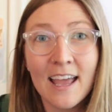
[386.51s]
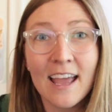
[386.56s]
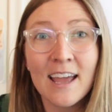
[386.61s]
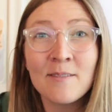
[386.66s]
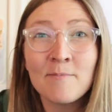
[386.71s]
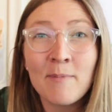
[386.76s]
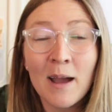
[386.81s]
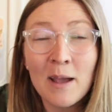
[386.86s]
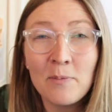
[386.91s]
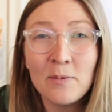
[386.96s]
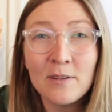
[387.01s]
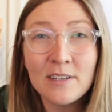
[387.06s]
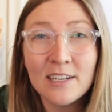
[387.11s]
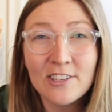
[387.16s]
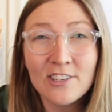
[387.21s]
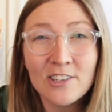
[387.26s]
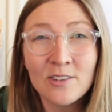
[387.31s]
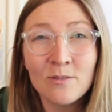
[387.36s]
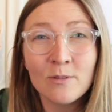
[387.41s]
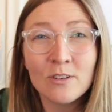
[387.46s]
And my
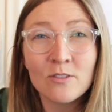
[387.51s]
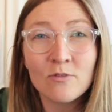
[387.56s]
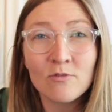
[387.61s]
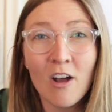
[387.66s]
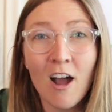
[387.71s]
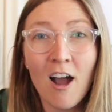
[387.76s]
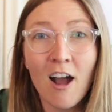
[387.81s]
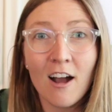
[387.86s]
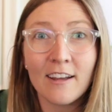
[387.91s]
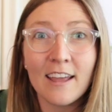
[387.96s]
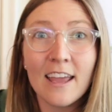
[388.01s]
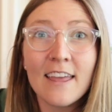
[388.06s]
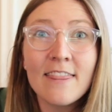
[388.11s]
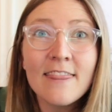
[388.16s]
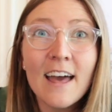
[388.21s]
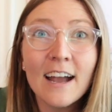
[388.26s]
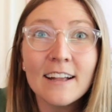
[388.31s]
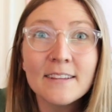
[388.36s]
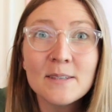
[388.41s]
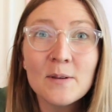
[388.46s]
prediction was wrong,
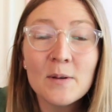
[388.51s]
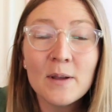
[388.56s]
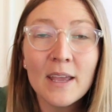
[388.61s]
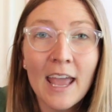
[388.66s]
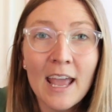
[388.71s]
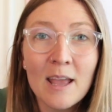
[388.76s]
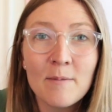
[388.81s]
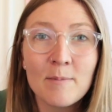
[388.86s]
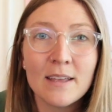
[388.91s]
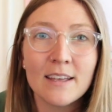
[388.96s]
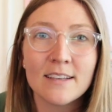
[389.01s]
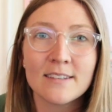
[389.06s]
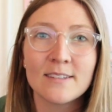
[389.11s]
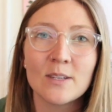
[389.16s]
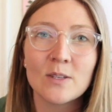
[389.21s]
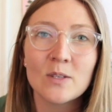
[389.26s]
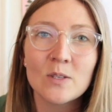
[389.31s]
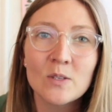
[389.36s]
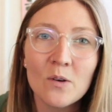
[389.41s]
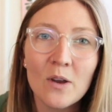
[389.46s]
and that's okay because
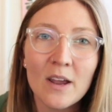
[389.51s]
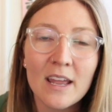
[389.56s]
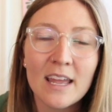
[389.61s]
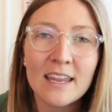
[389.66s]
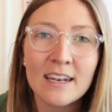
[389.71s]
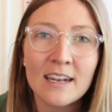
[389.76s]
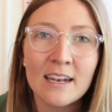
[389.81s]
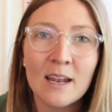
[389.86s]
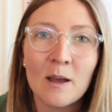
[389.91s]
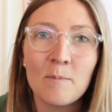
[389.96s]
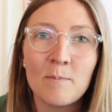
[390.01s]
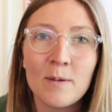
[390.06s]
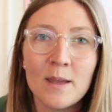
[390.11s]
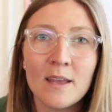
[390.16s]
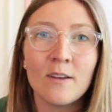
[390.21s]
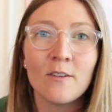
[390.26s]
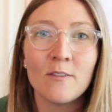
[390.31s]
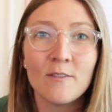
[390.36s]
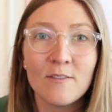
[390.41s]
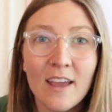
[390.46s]
the story ended up
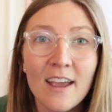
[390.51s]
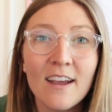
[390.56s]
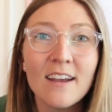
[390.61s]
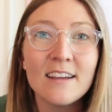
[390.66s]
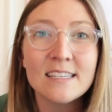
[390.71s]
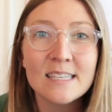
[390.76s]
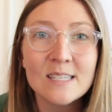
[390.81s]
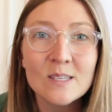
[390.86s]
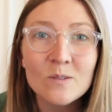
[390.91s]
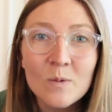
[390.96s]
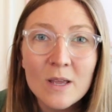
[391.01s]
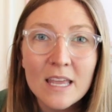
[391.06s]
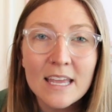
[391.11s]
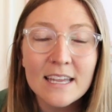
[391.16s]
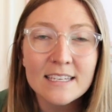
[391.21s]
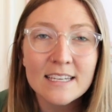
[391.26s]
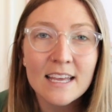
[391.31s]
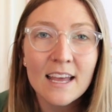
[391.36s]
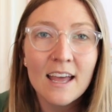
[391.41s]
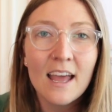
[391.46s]
being very
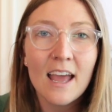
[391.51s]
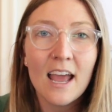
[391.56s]
sweet.